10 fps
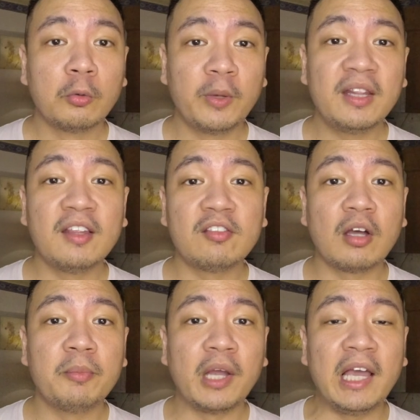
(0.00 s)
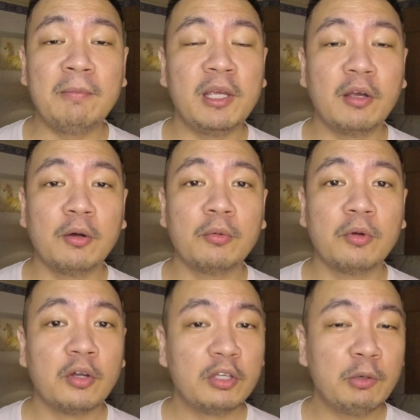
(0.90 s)
with this coming IPO,
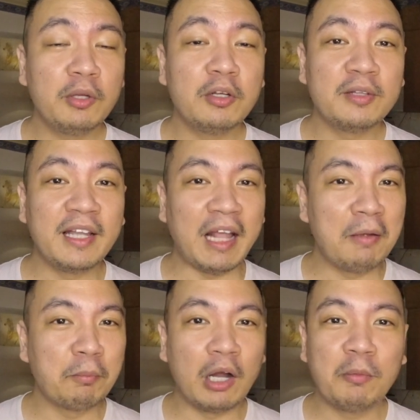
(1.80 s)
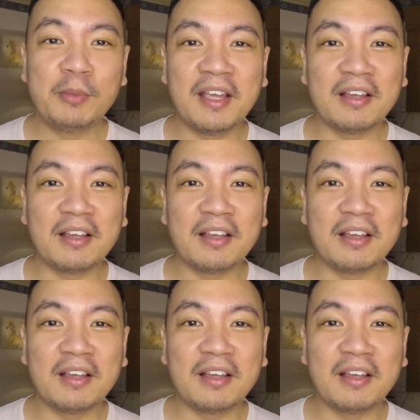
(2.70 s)
you would know that I'm probably